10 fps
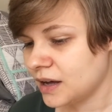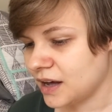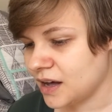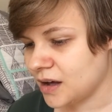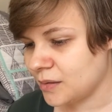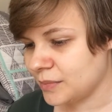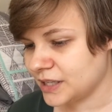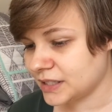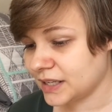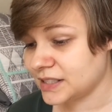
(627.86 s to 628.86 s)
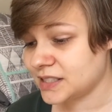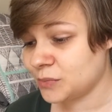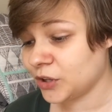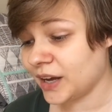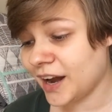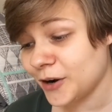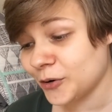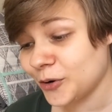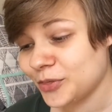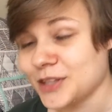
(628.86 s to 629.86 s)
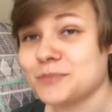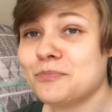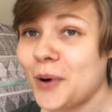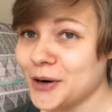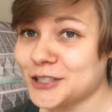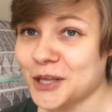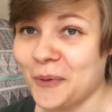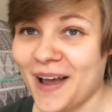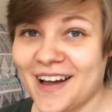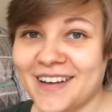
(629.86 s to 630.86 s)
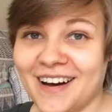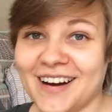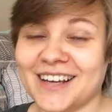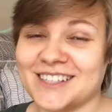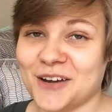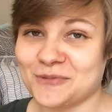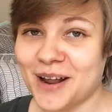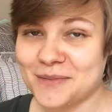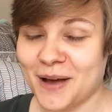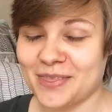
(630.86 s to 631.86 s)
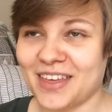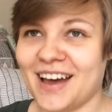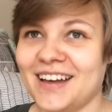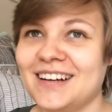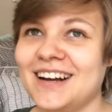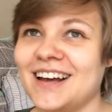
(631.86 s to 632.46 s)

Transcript: It can stimulate hair growth. That's partially why I got it, because I read about that.